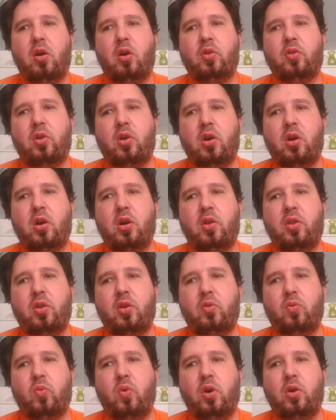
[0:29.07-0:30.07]

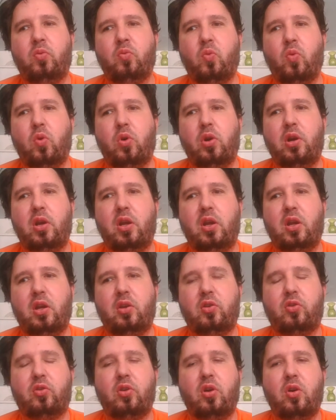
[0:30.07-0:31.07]
The one warning
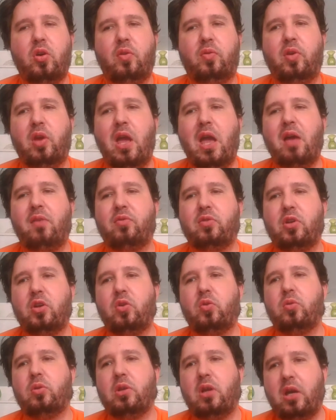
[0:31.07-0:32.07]
is though if you have
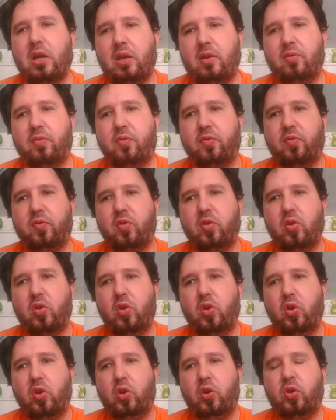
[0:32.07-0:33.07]
low life,
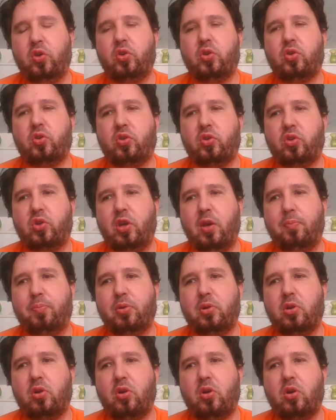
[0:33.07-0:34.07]
you just skip
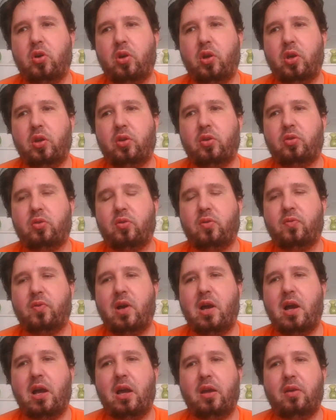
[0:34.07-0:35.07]
along and
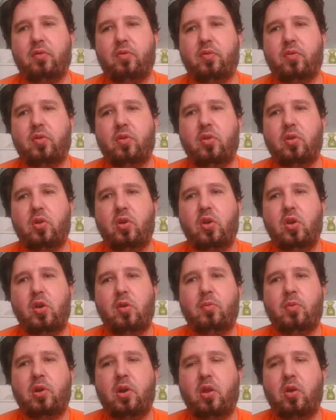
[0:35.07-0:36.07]
survive.
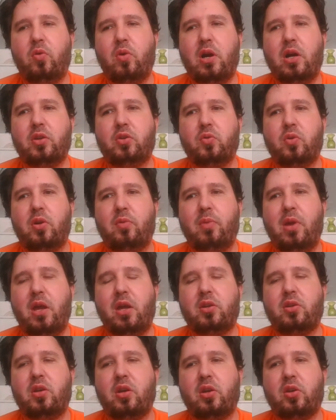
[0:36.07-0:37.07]
But otherwise, you want to
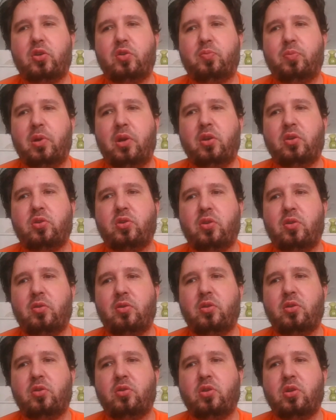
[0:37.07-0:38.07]
max out experience because it
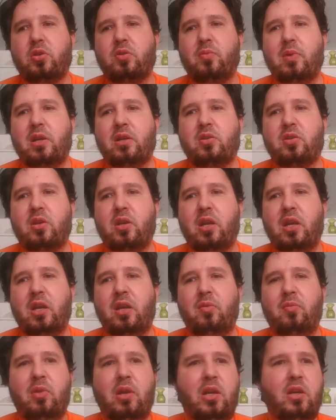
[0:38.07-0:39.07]
just makes the
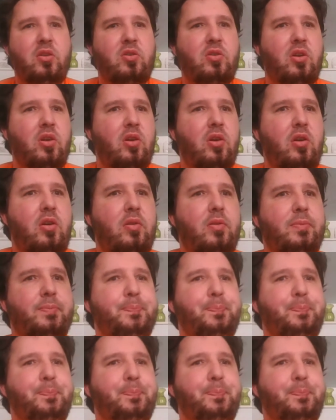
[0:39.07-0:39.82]
game easier.